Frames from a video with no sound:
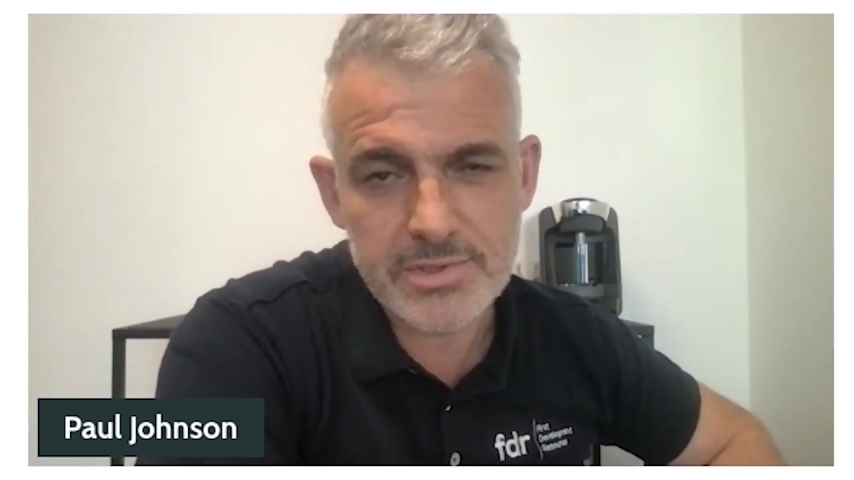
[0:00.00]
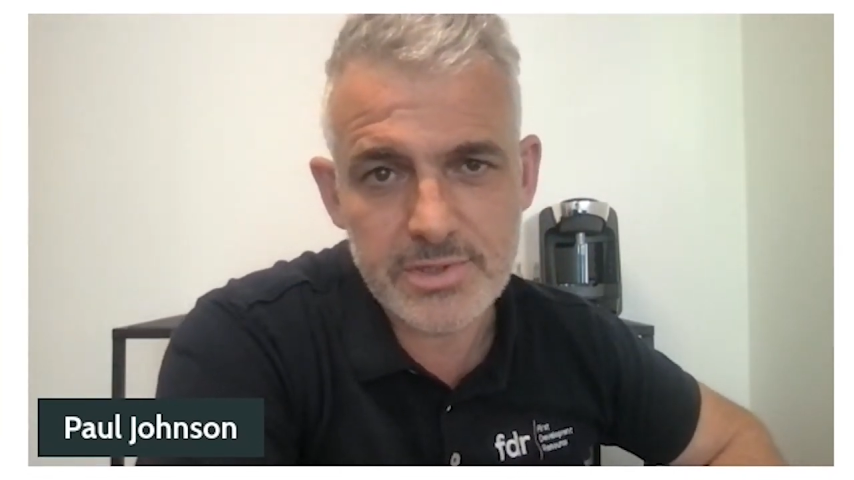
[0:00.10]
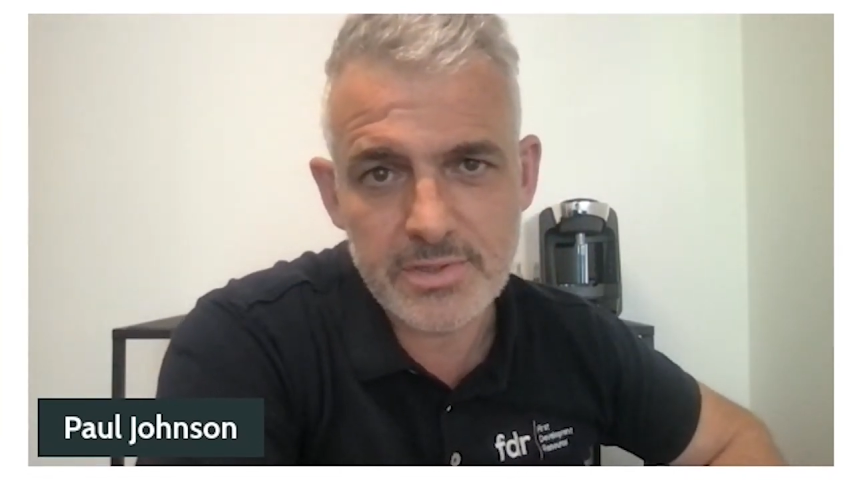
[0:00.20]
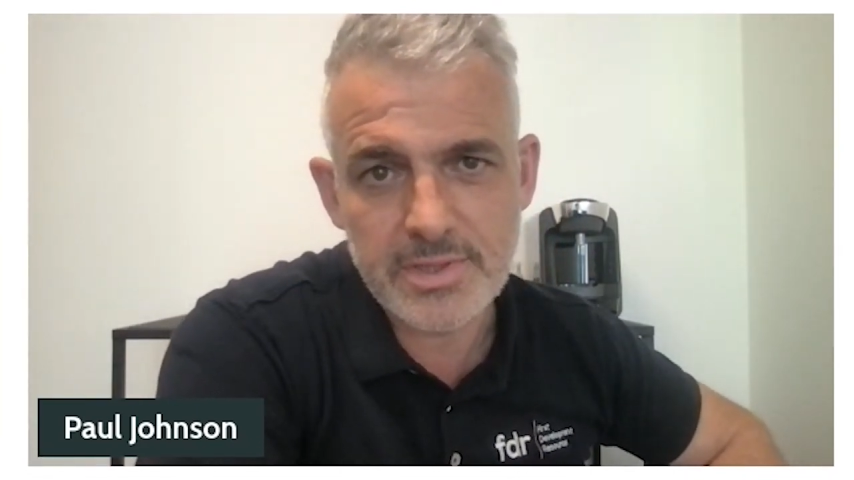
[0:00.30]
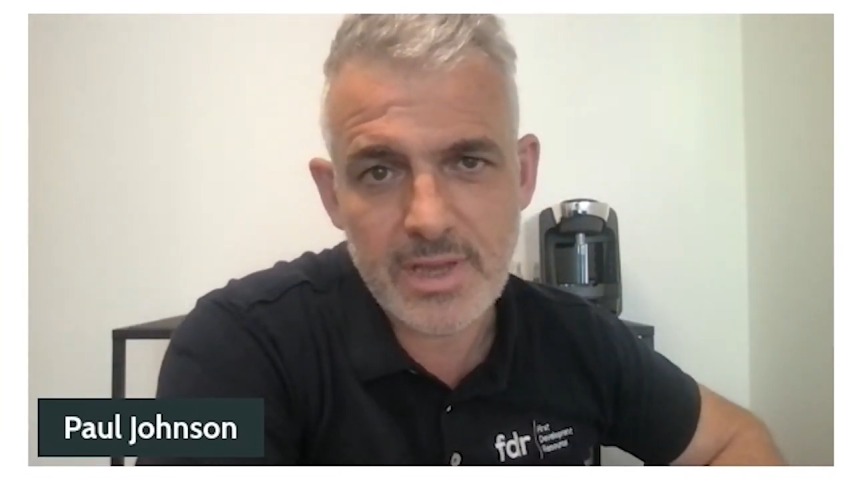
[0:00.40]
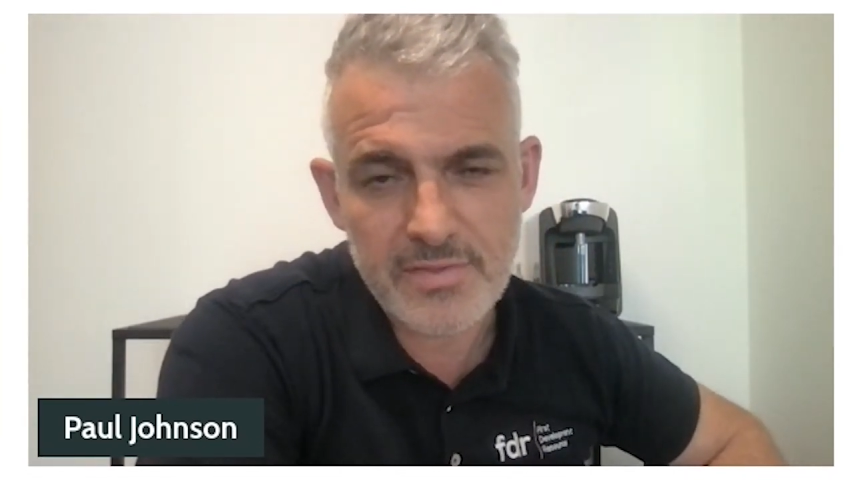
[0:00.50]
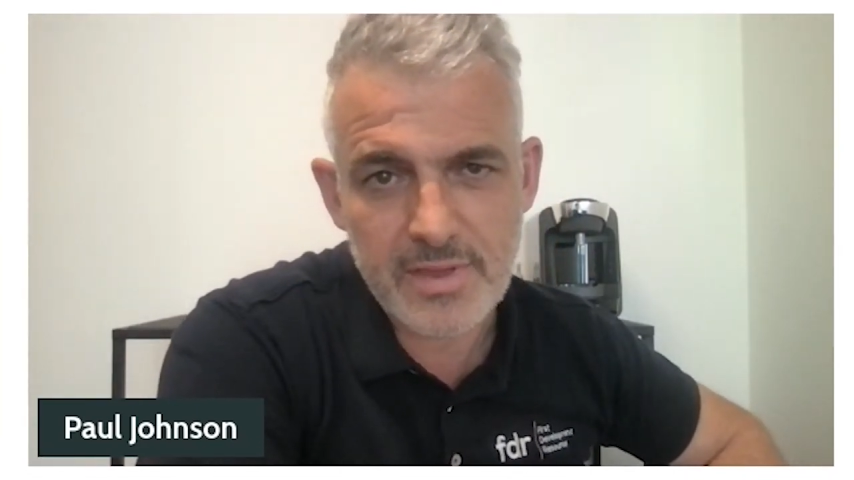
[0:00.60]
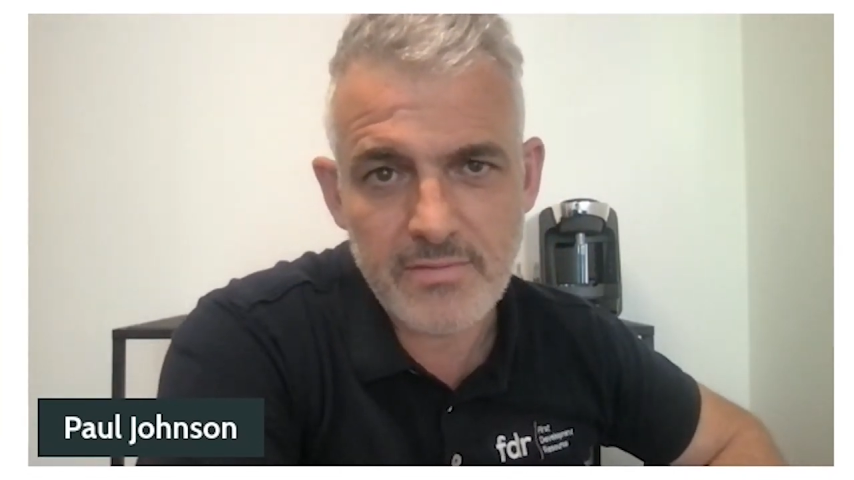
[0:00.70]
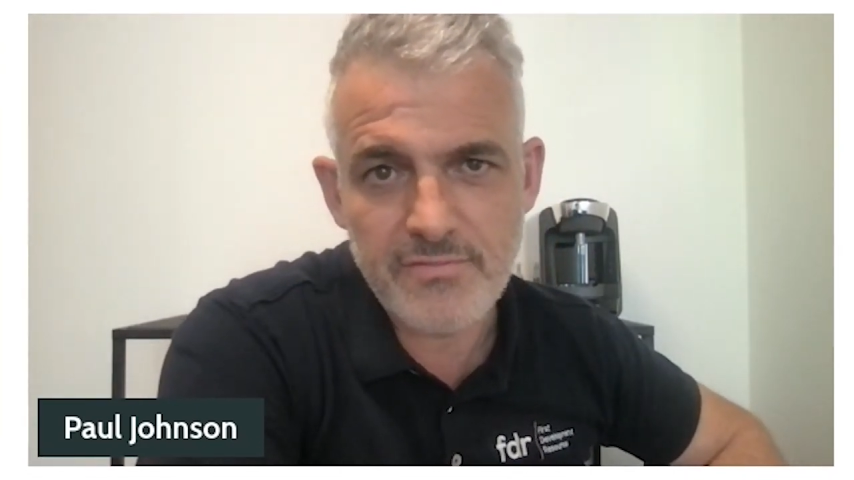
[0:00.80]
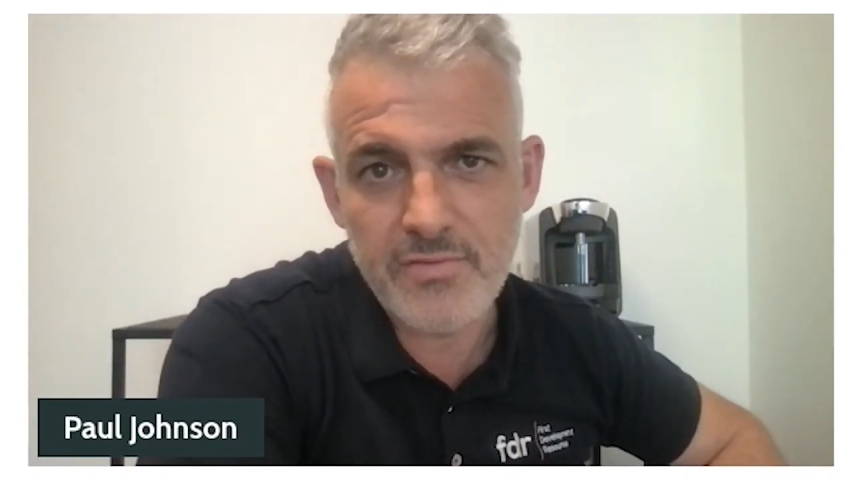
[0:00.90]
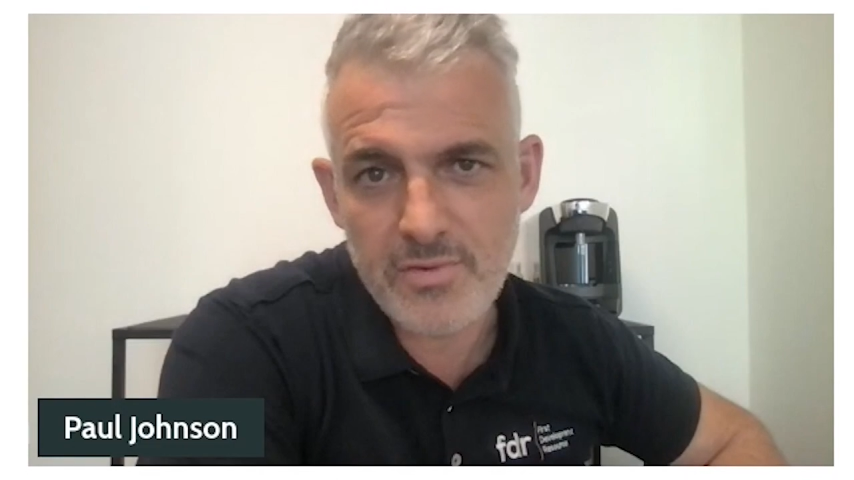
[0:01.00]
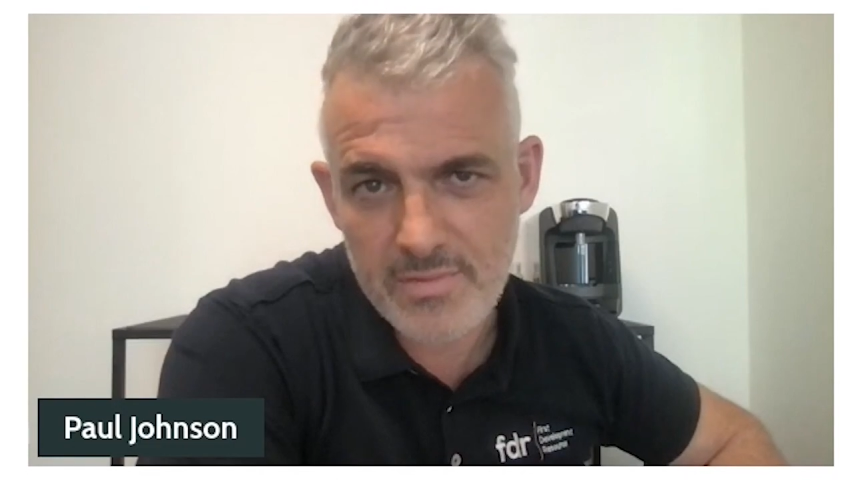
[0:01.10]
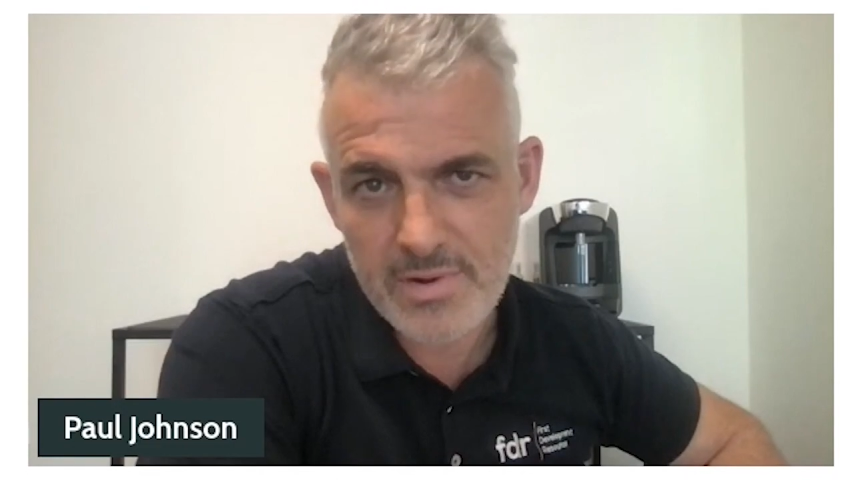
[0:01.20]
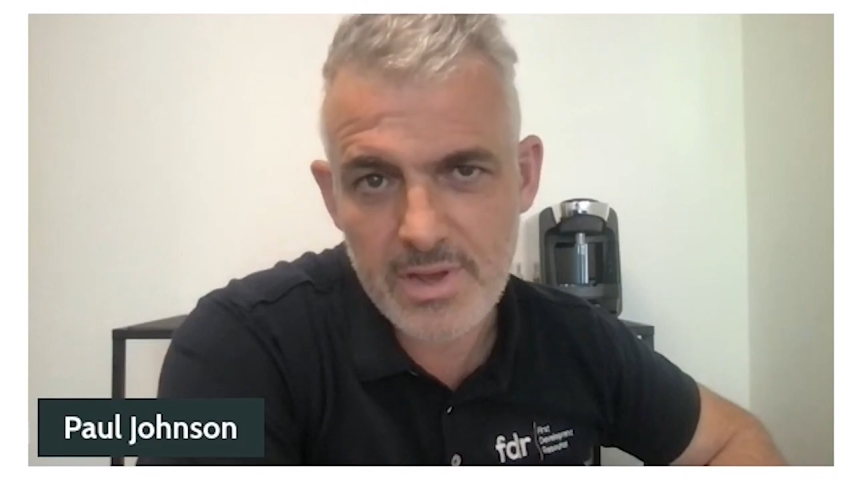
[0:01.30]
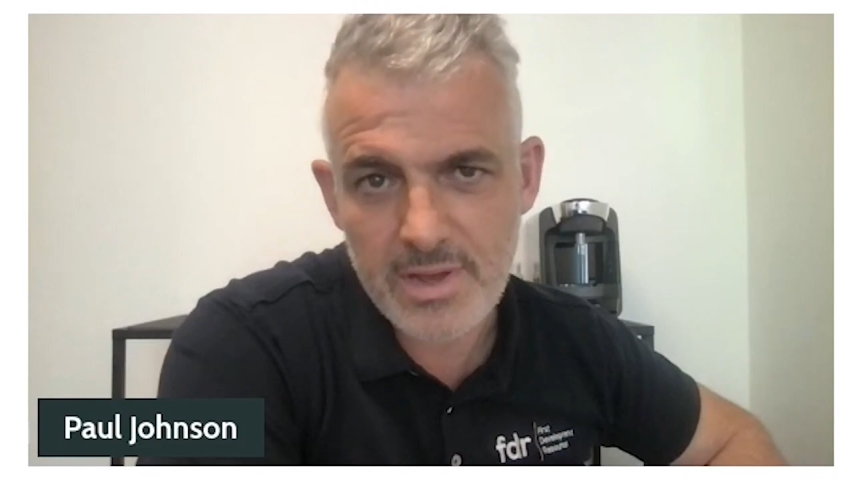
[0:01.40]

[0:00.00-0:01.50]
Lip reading: certainly I think for